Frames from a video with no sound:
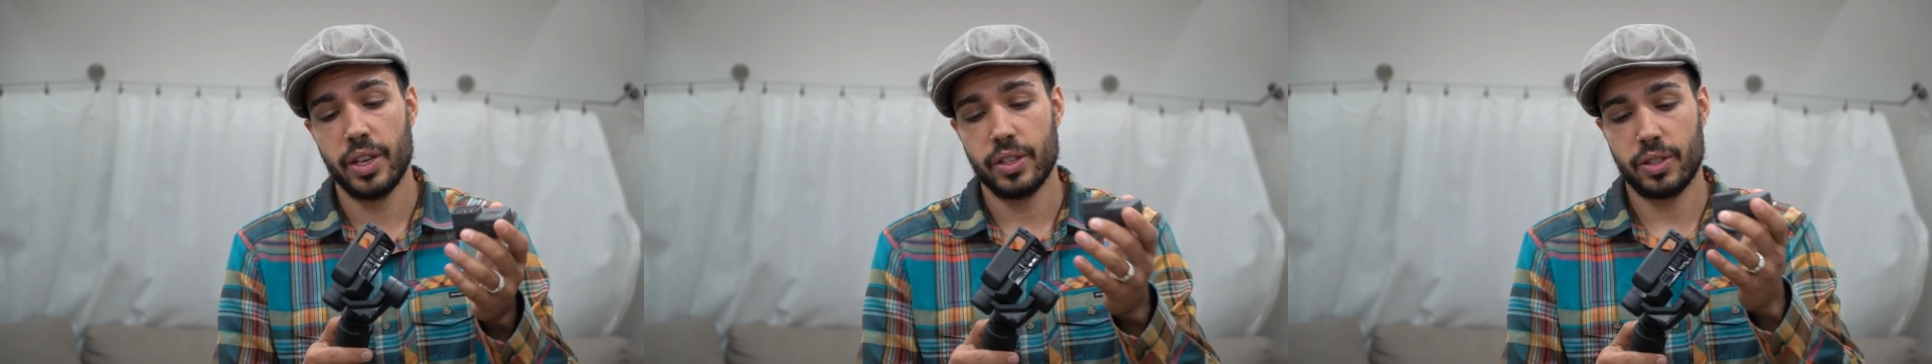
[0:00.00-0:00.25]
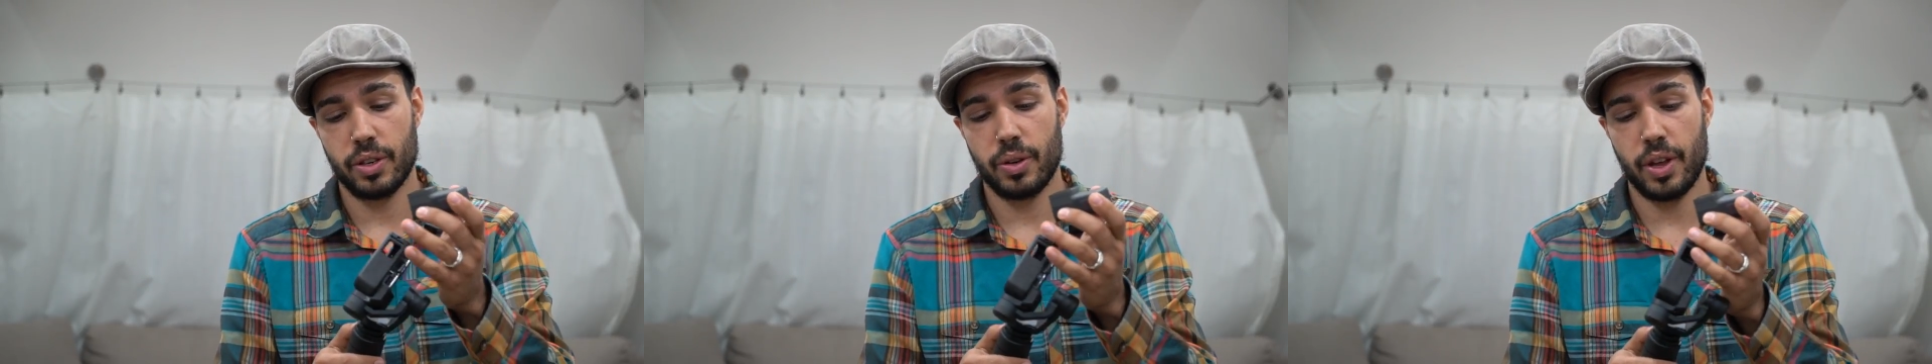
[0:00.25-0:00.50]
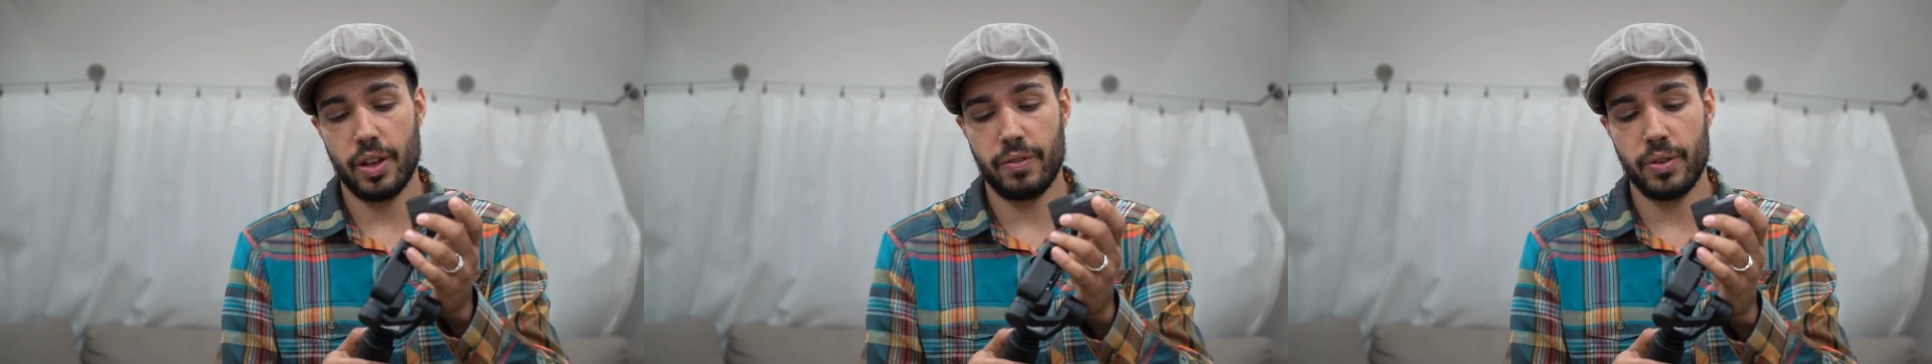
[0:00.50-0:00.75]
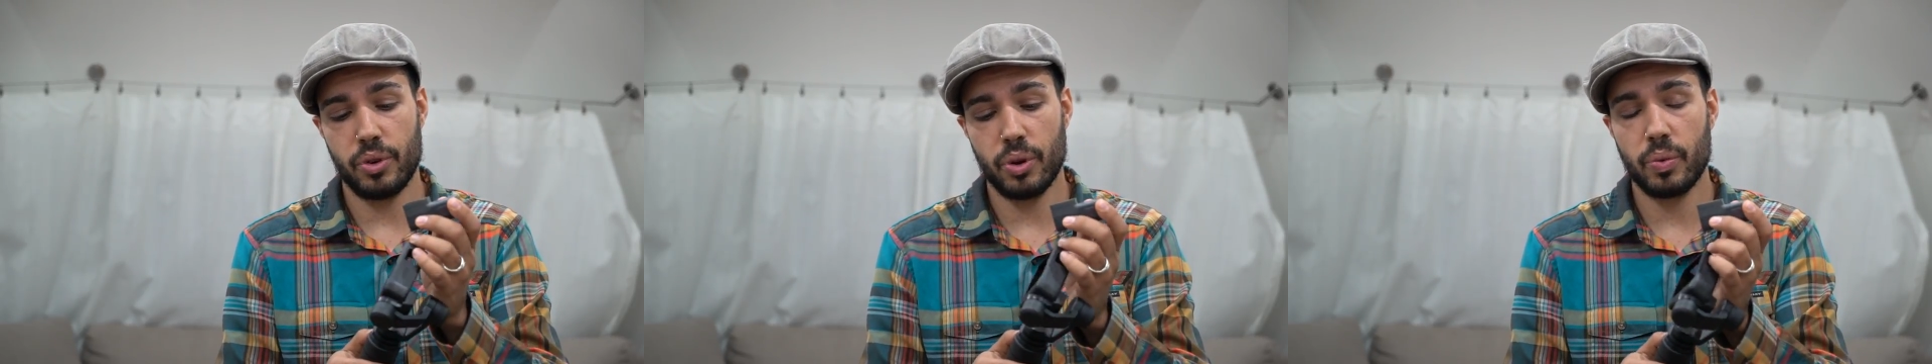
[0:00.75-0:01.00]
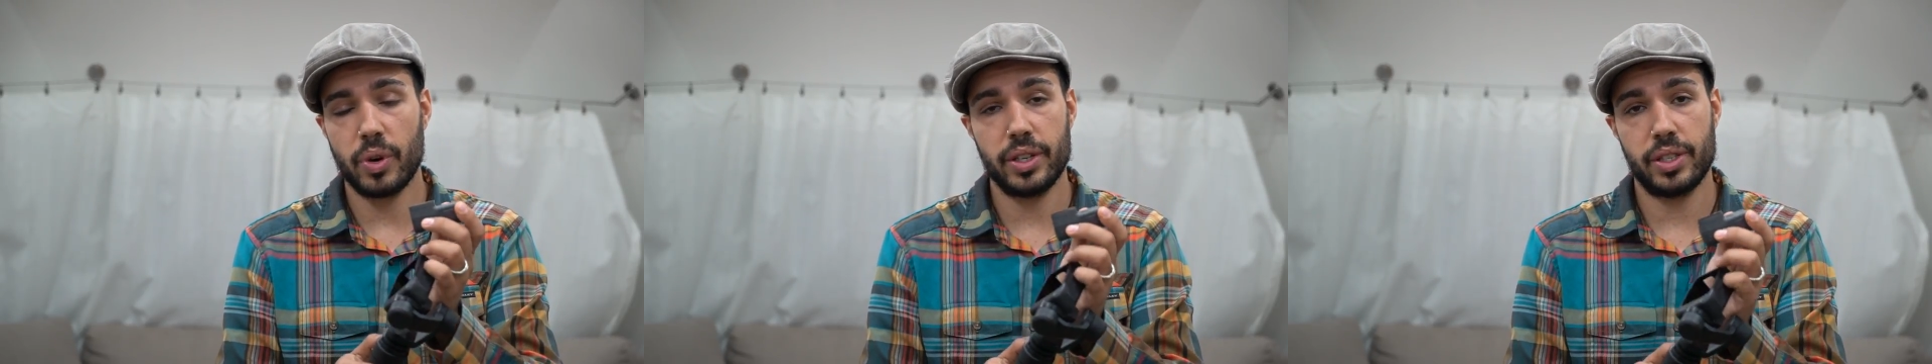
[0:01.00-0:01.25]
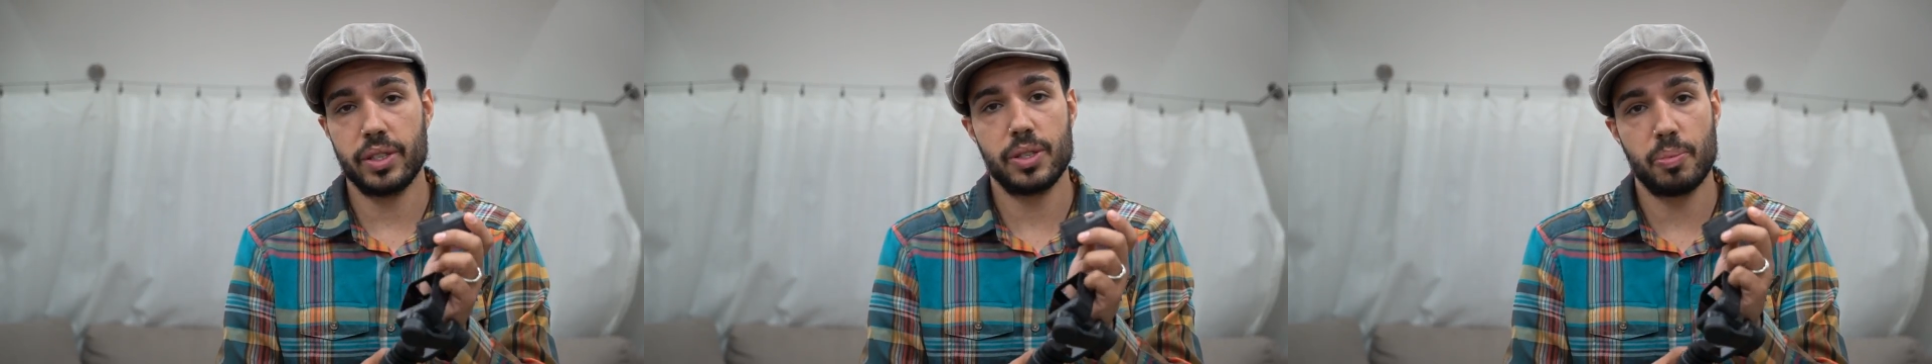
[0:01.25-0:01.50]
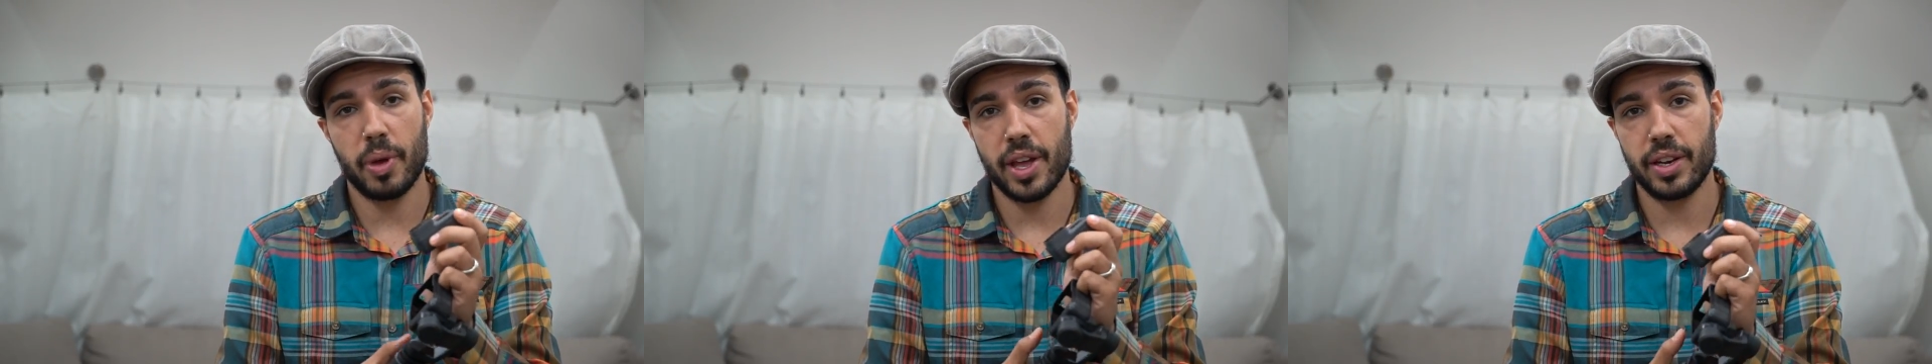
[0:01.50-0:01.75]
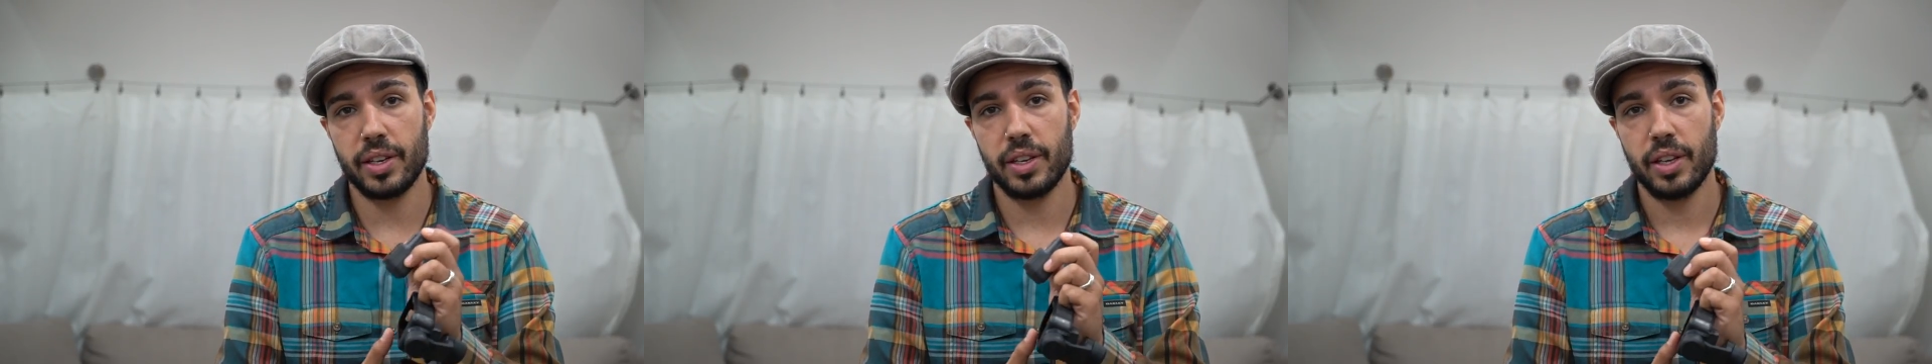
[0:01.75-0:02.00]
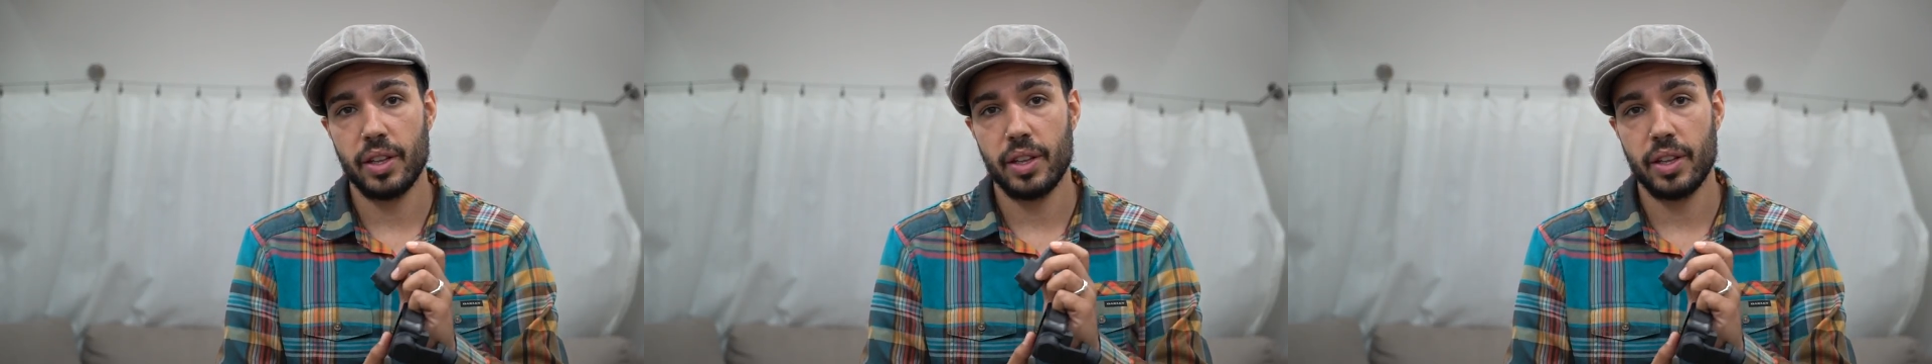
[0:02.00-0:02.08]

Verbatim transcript: So if you don't want to spend